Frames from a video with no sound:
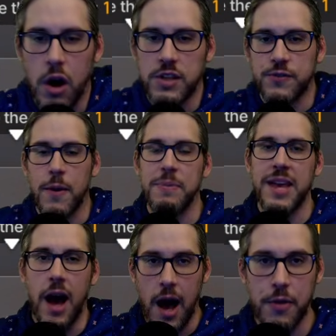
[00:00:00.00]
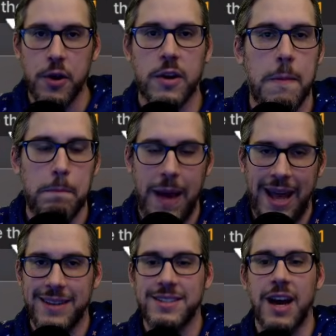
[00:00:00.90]
from the other
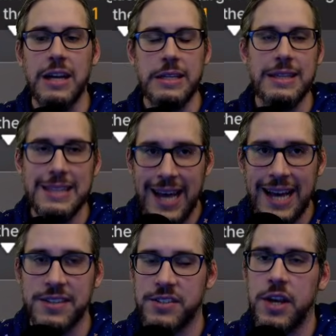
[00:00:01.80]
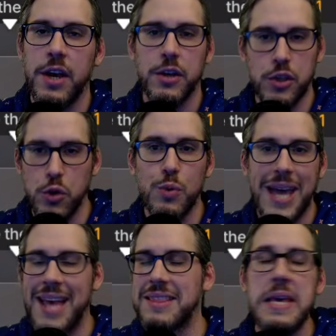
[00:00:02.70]
combatants unless you
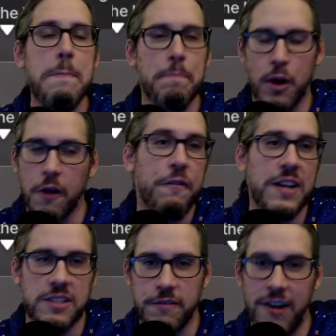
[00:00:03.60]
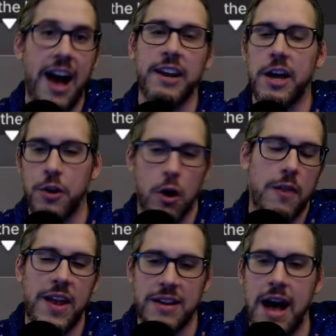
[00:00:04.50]
get the perfect divine on her
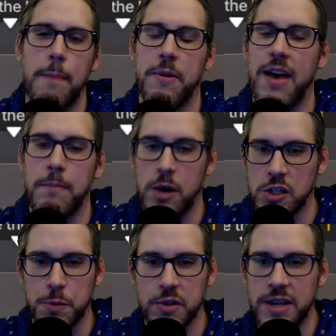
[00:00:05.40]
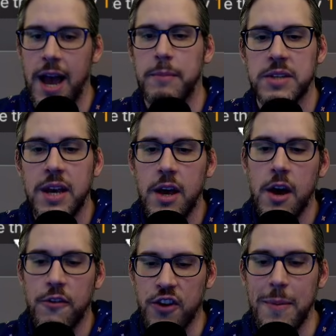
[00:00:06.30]
and then copy that multiple times.
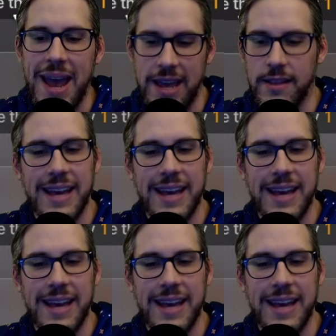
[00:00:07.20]
From a like